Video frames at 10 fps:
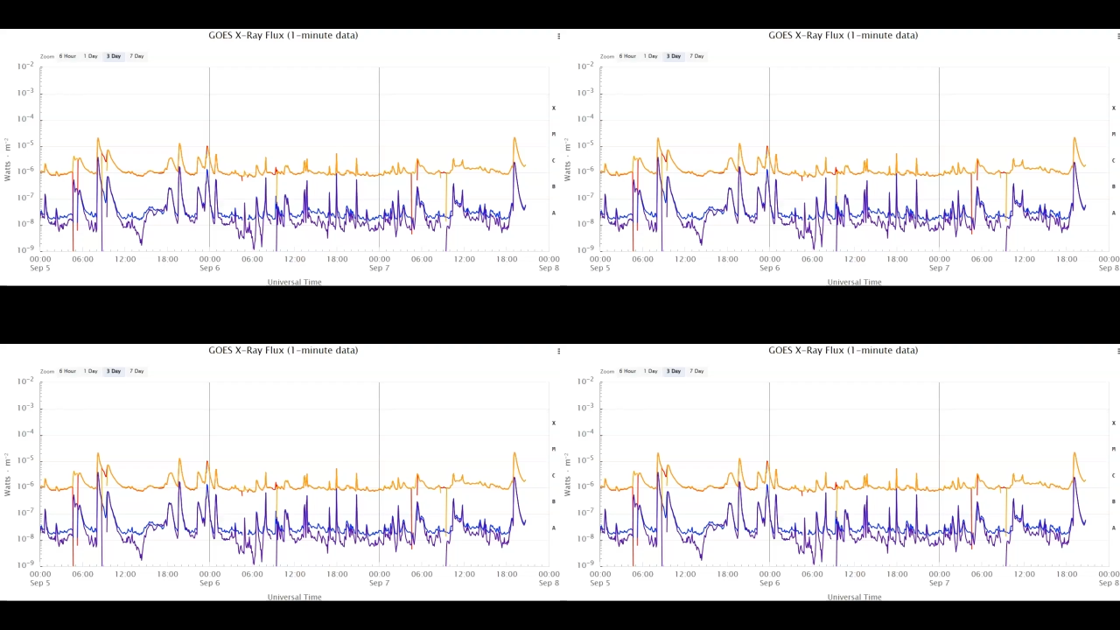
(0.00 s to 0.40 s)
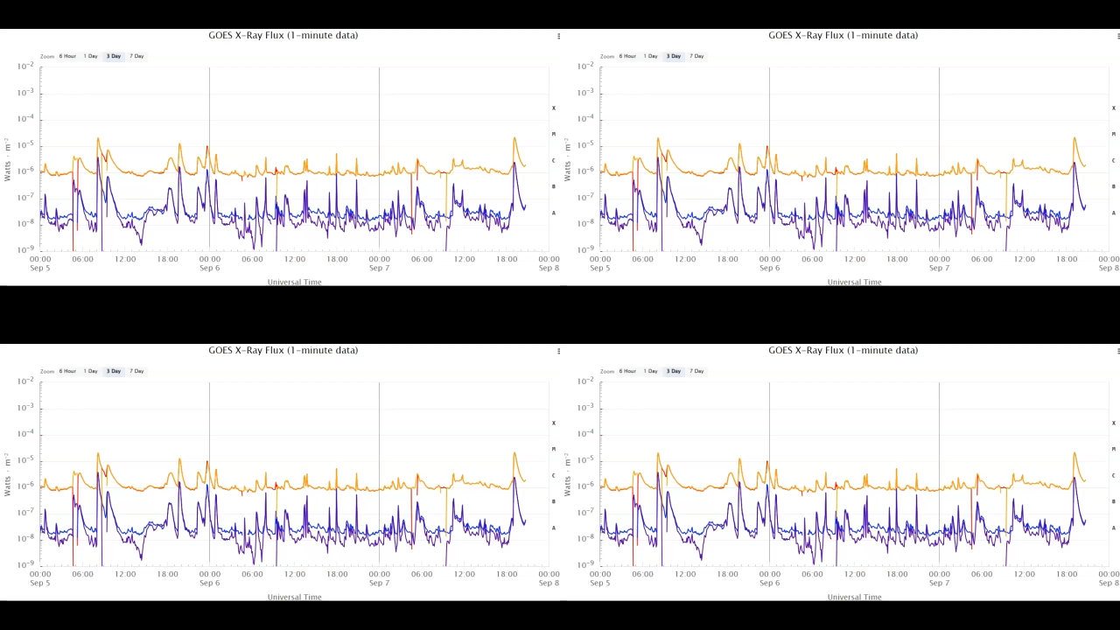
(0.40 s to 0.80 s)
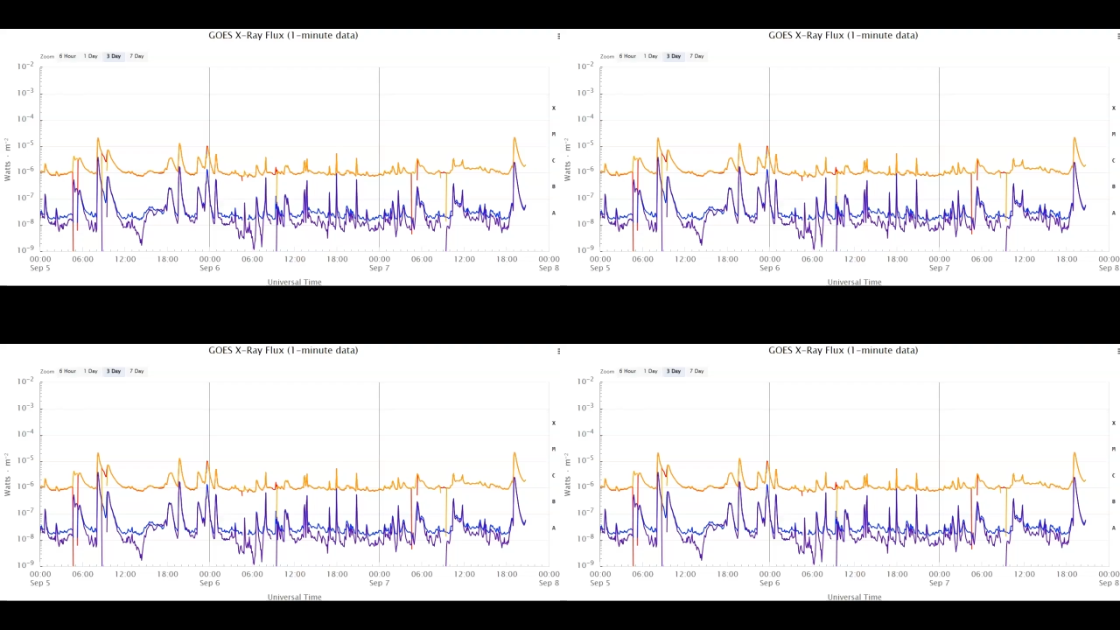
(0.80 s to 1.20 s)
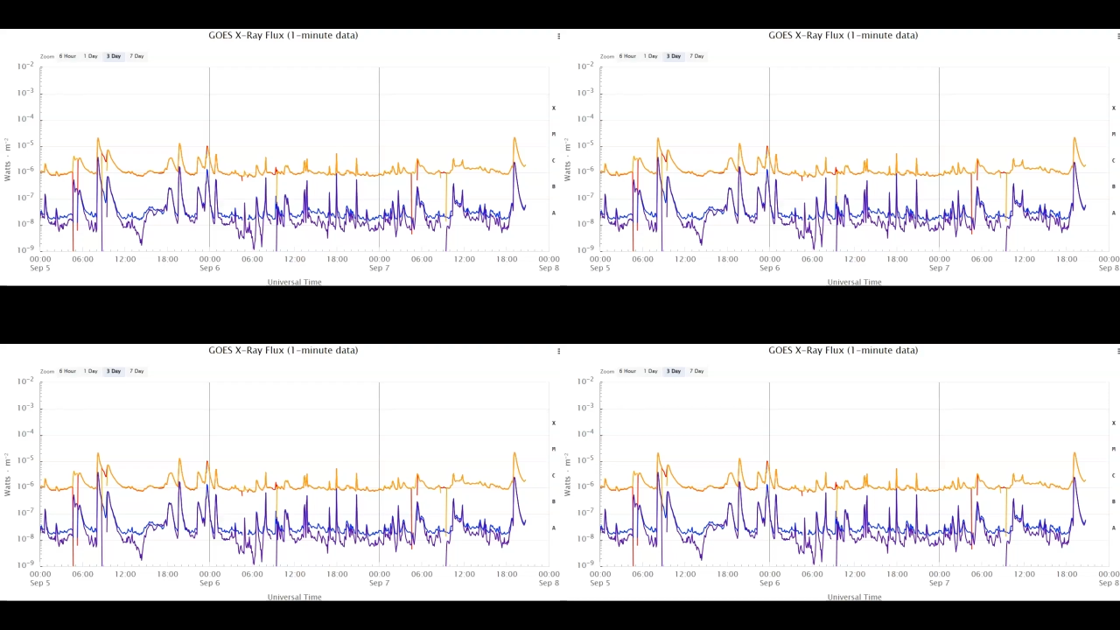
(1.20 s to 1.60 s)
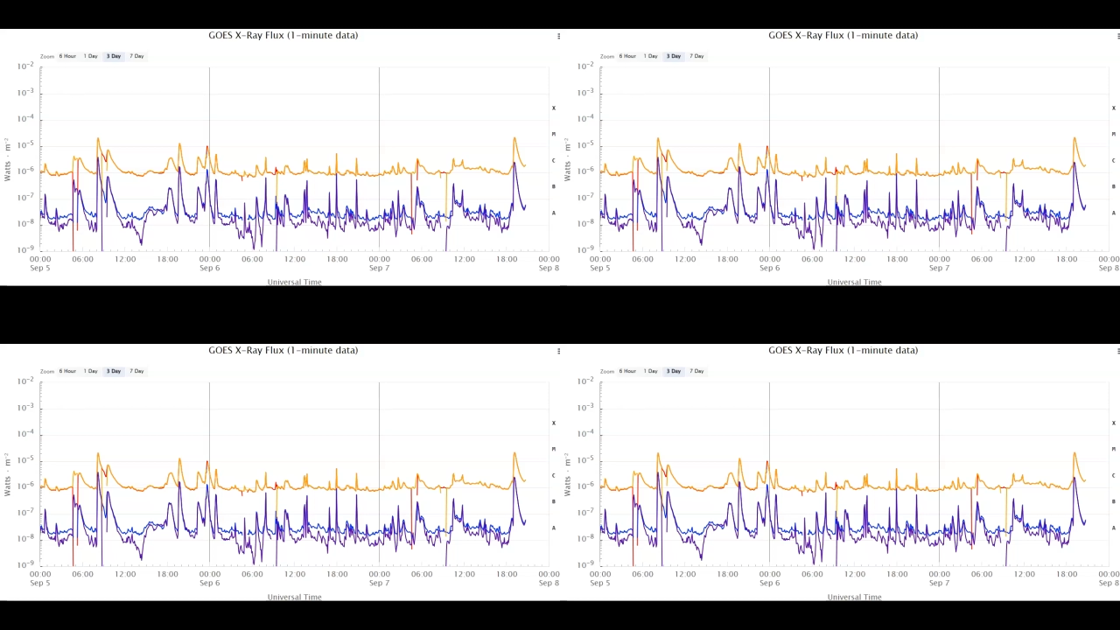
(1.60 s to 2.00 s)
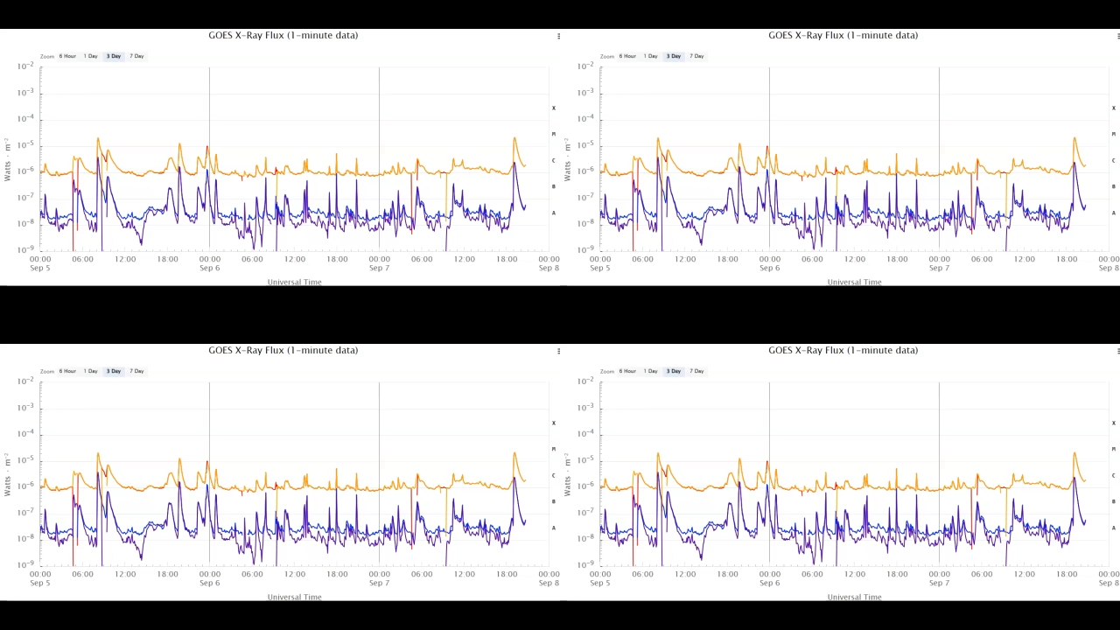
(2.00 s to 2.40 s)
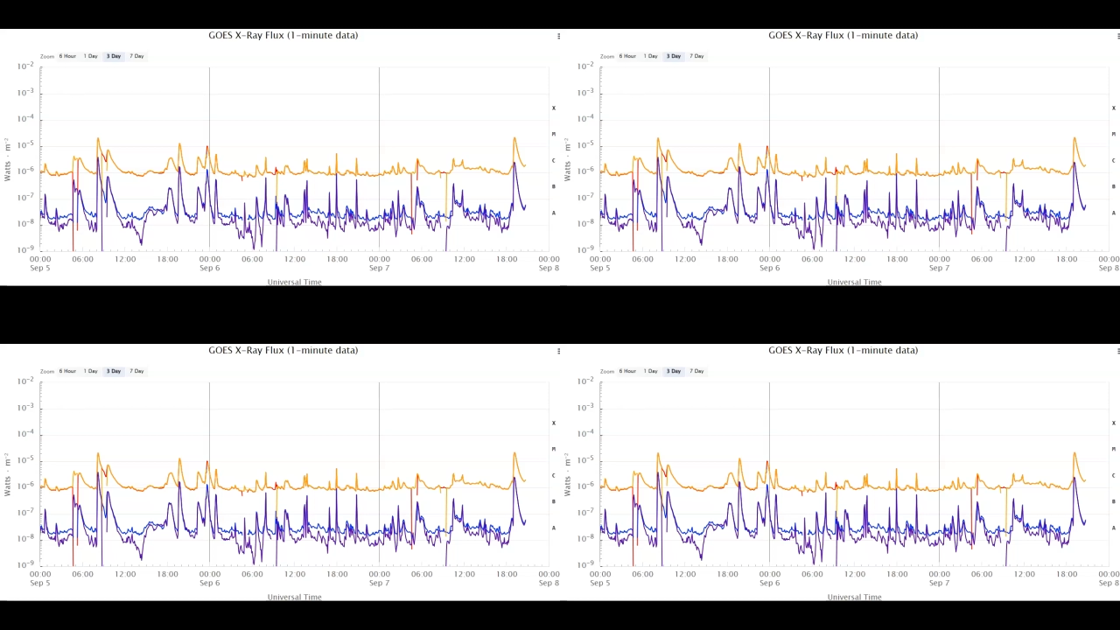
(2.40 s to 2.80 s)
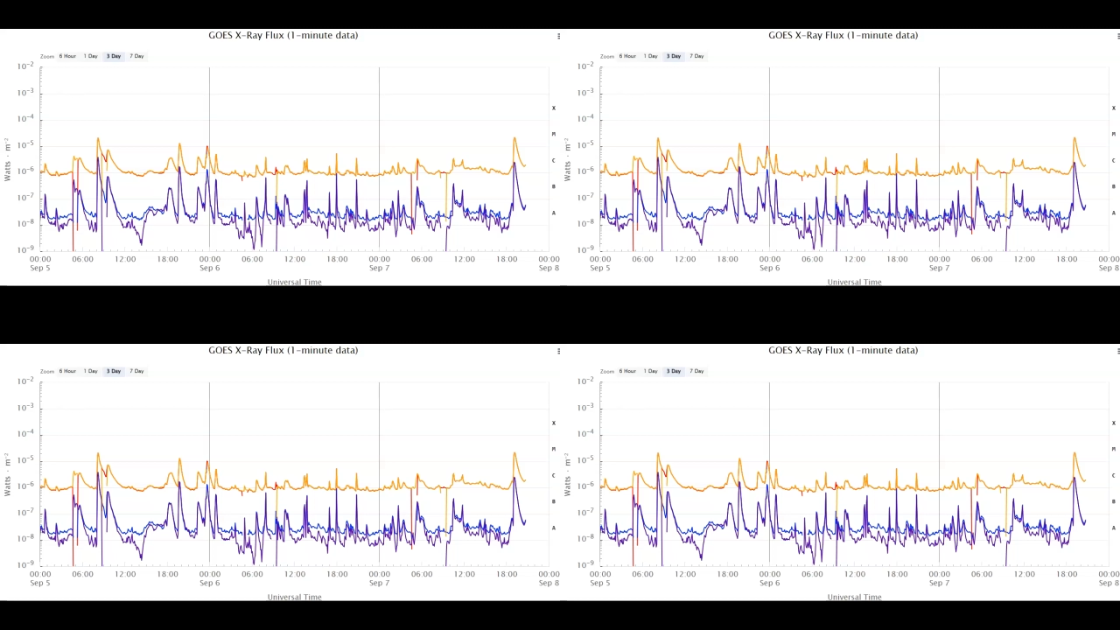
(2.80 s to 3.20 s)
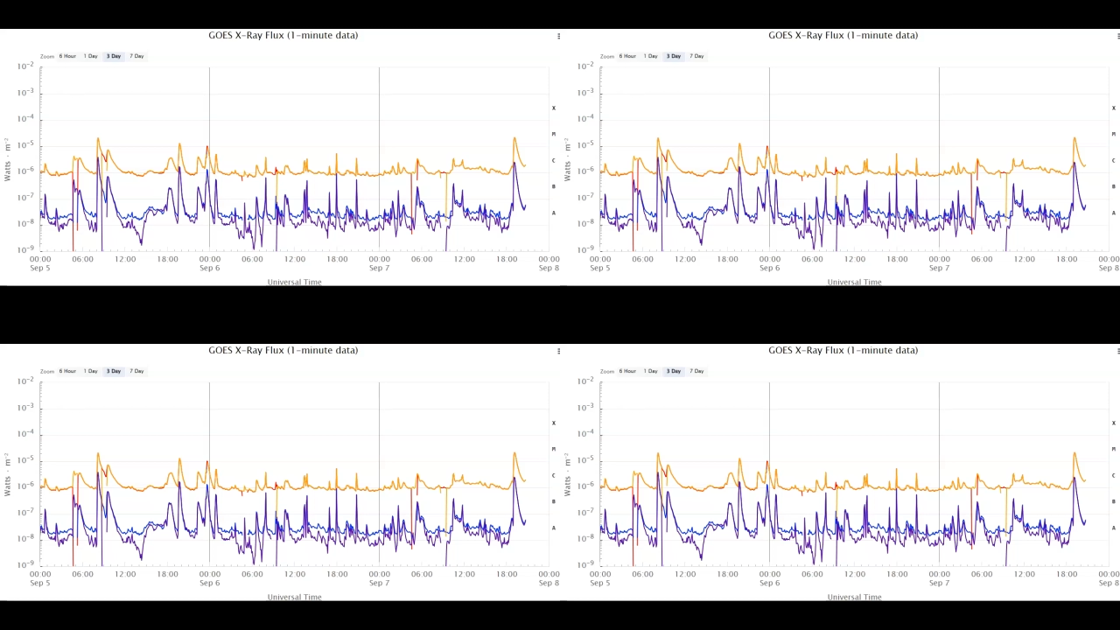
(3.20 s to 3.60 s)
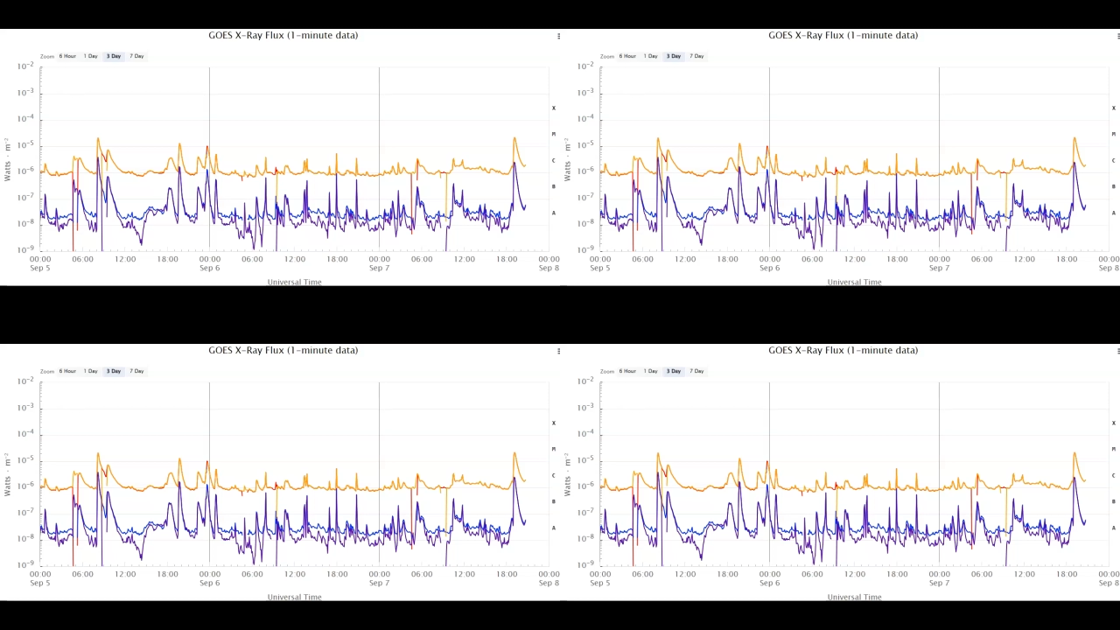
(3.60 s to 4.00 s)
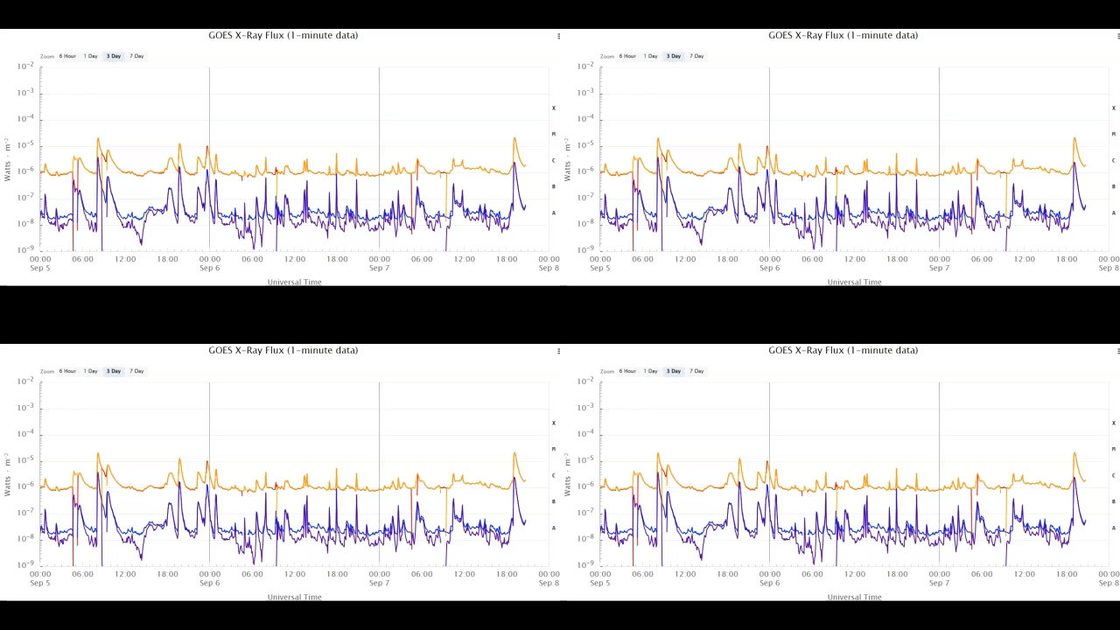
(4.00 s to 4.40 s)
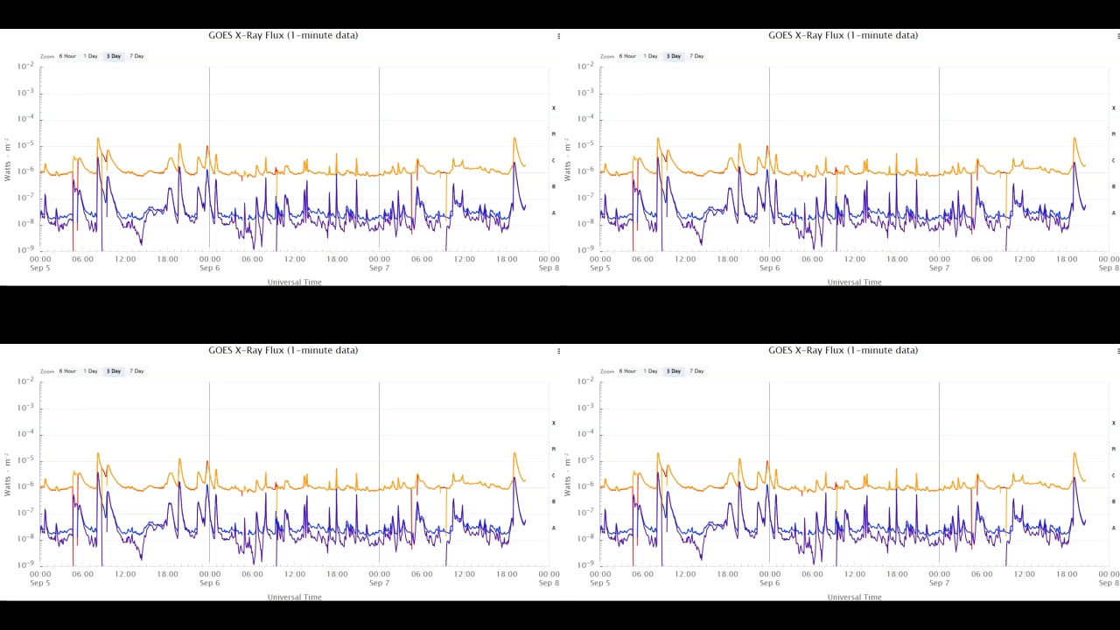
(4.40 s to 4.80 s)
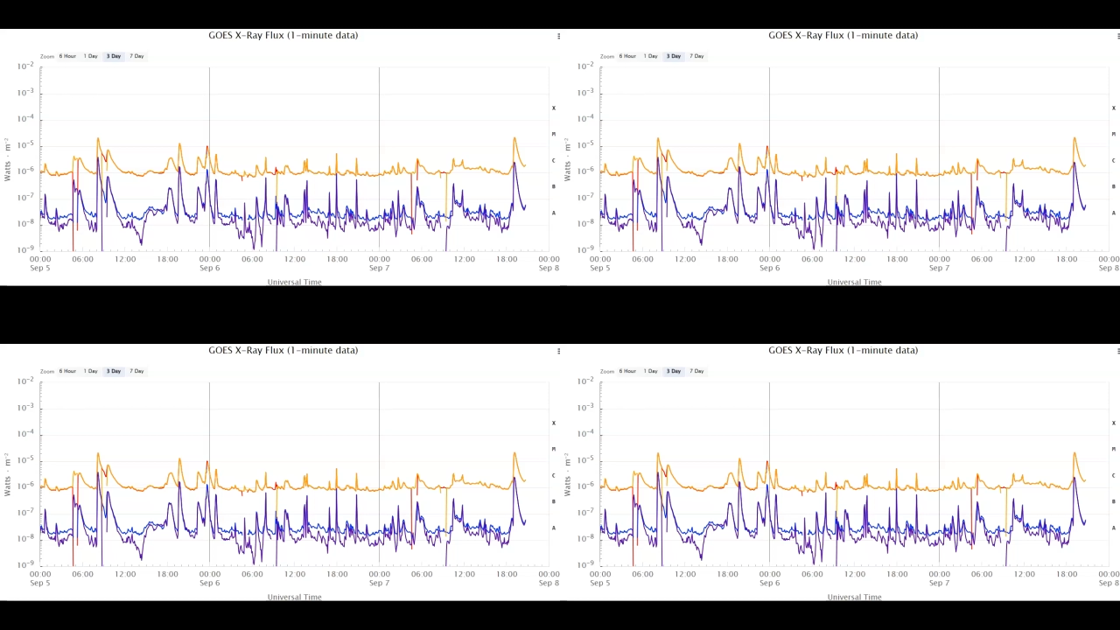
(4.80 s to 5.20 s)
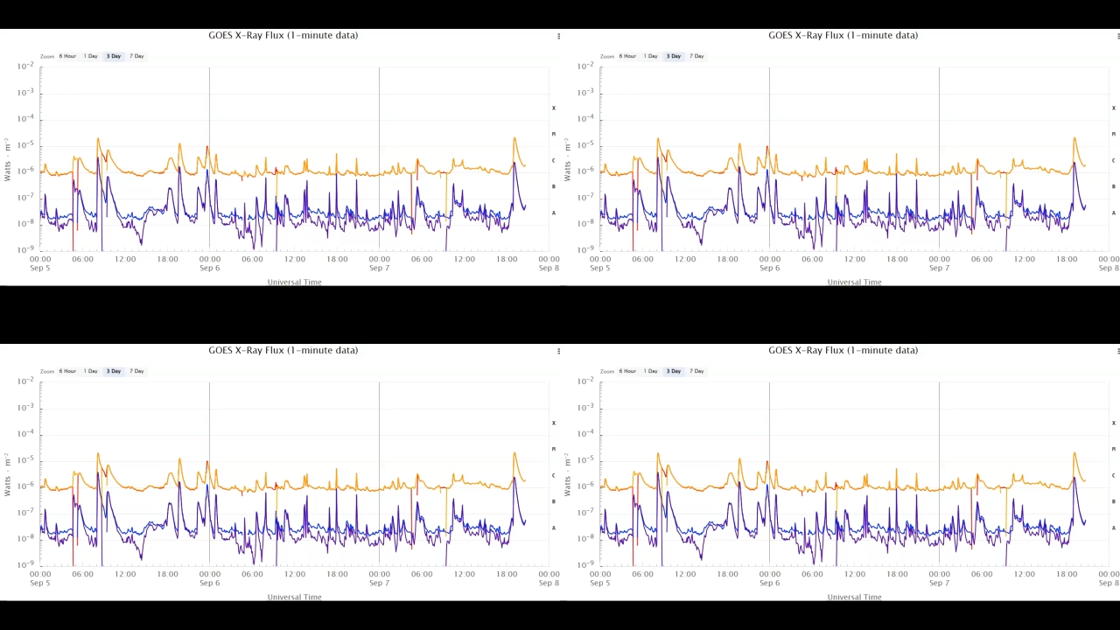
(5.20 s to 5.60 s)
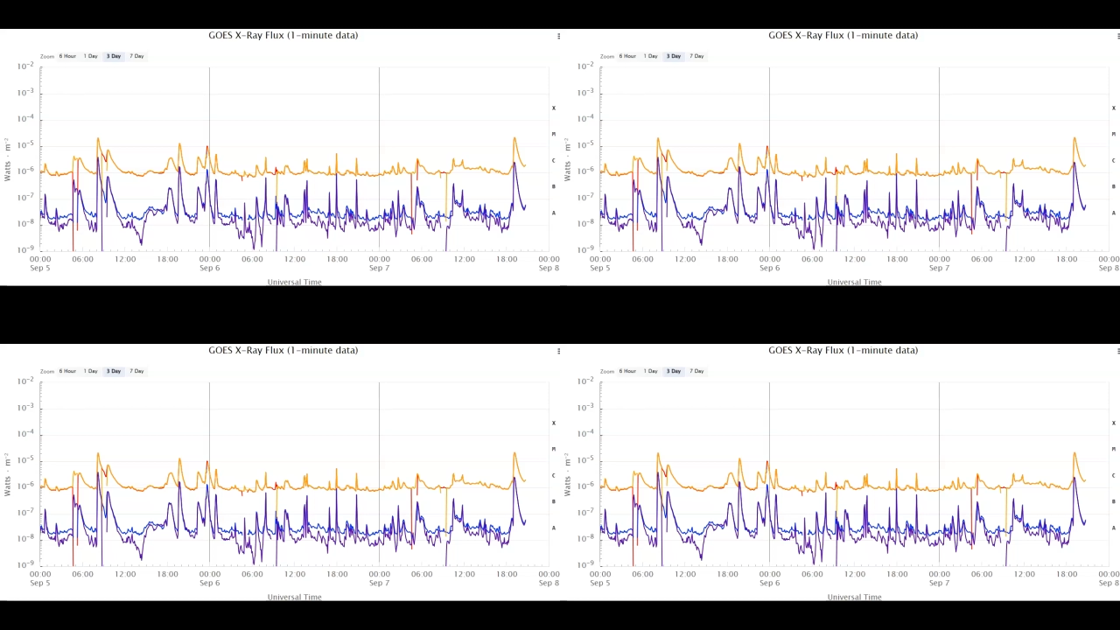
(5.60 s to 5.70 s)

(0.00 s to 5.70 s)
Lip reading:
Nobody's mouth can be seen.